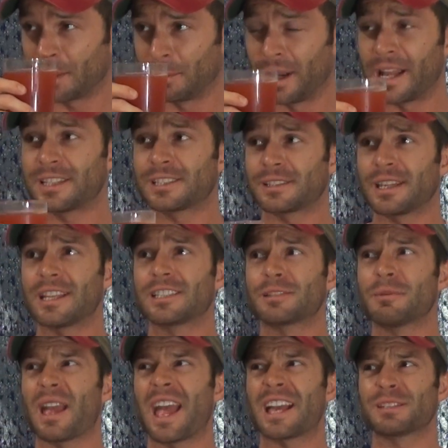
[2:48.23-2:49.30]
But it
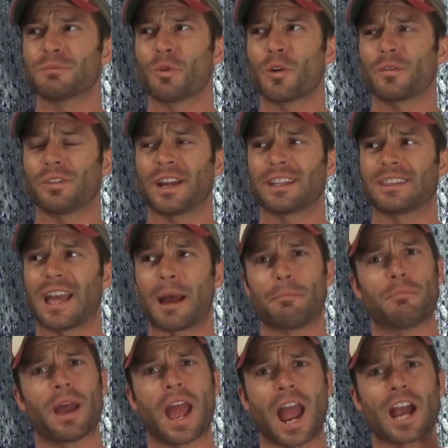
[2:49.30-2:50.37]
has more of like
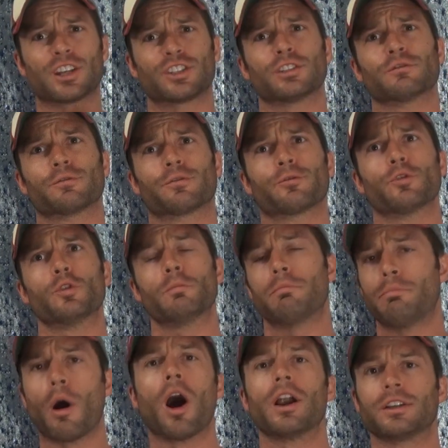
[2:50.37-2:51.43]
that passion fruit
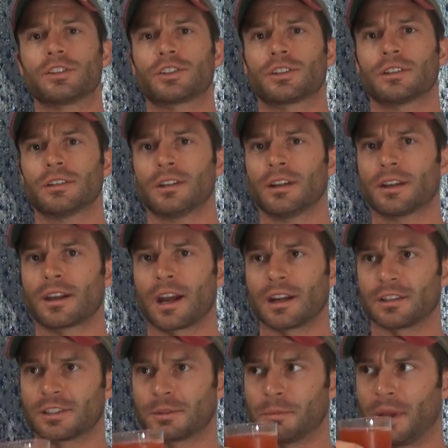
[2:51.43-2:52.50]
punch
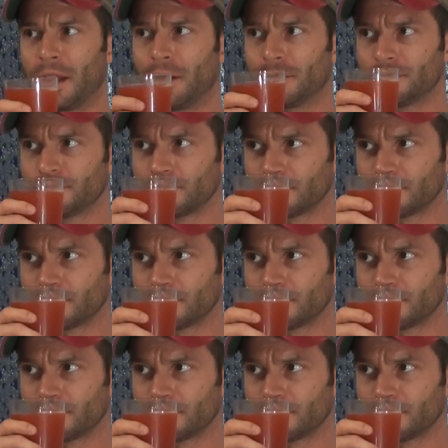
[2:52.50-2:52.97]
kind of smell.